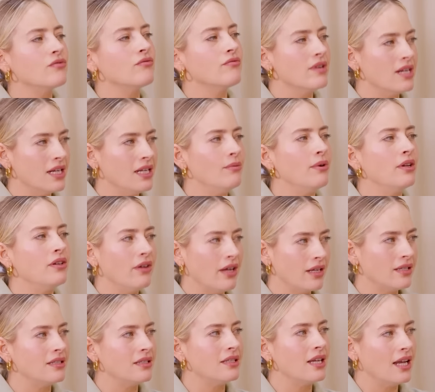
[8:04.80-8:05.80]
really, when you're
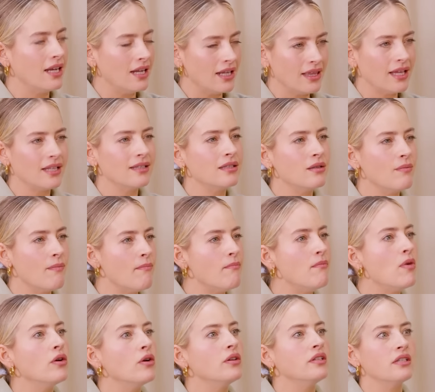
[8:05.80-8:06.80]
entertaining, that's the
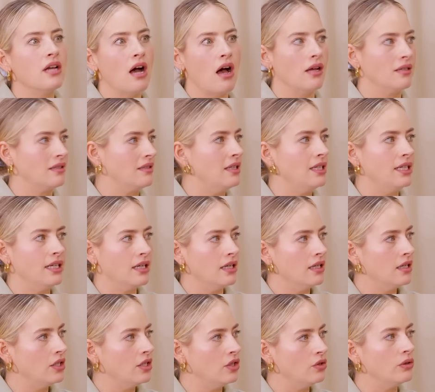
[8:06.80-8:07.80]
most
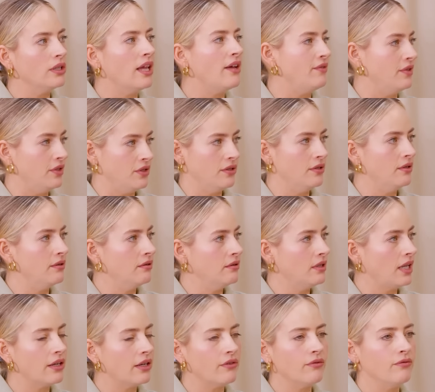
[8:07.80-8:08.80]
hustling you'll ever do.
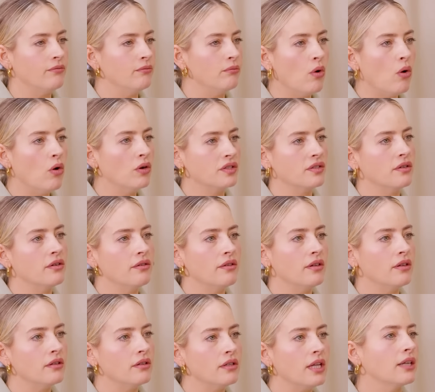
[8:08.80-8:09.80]
Like more so
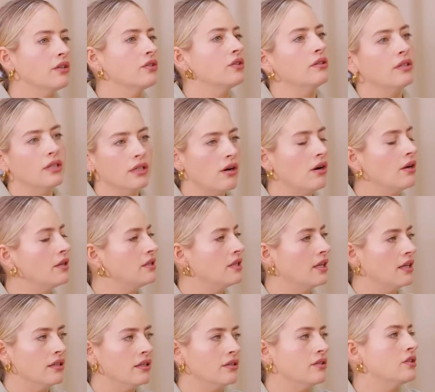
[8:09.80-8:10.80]
than like shooting
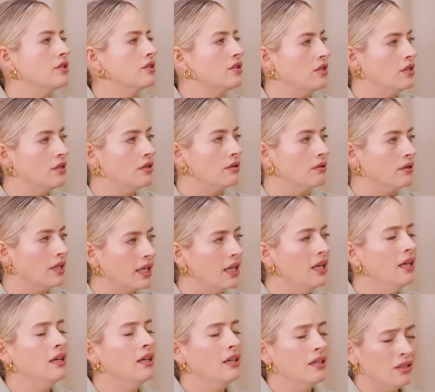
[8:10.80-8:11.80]
content, it's just you. Like
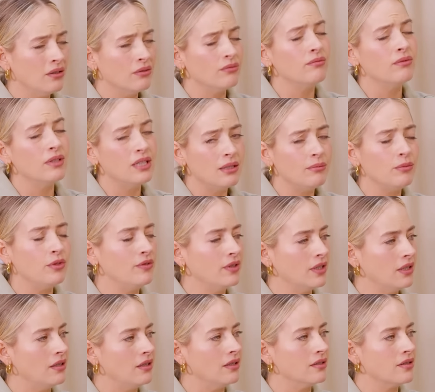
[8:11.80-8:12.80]
you're really moving
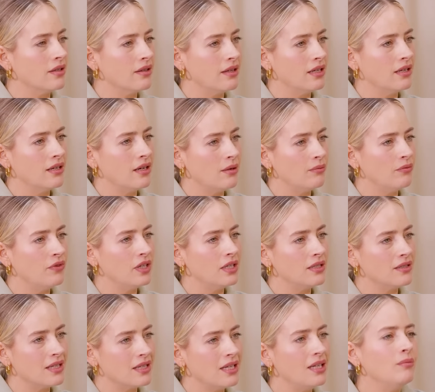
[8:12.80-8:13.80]
a lot. So I think comfort
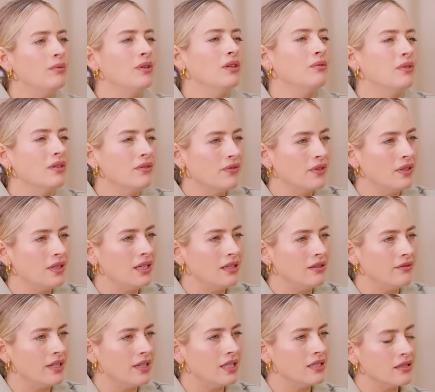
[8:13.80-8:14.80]
is key, but you want to feel
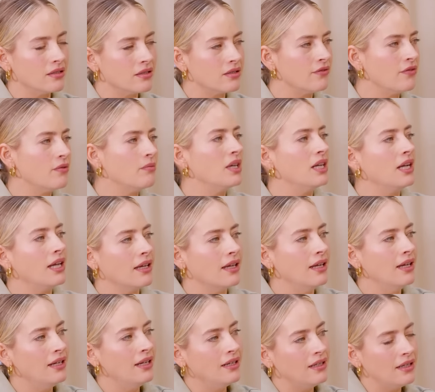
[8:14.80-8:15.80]
elevated. So for me, like
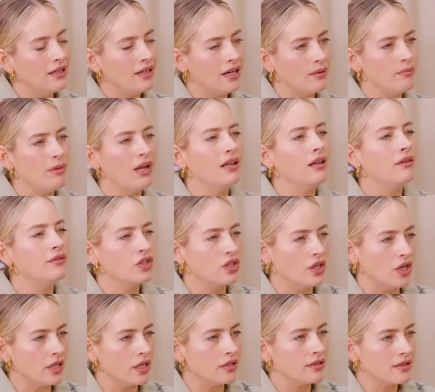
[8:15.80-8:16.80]
I love
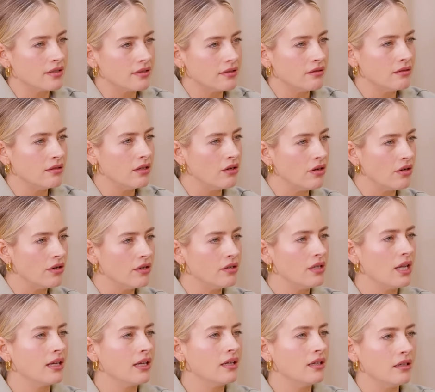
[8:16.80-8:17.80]
shirts,
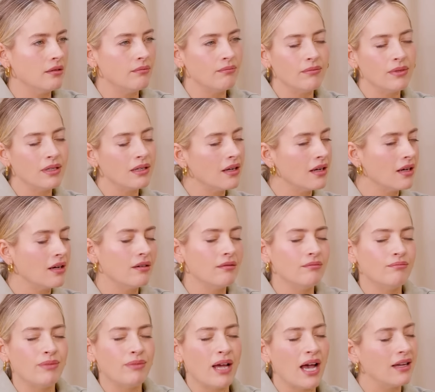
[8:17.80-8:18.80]
like a
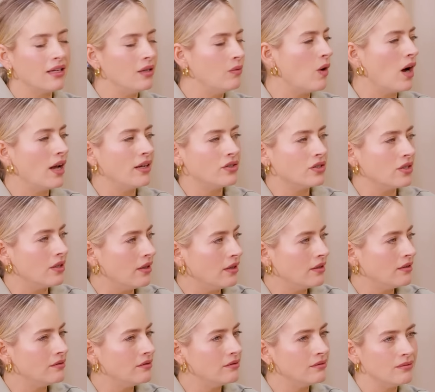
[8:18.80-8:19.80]
baggy white
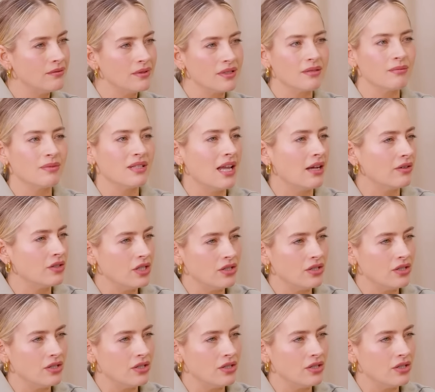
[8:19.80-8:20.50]
shirt with some slouchy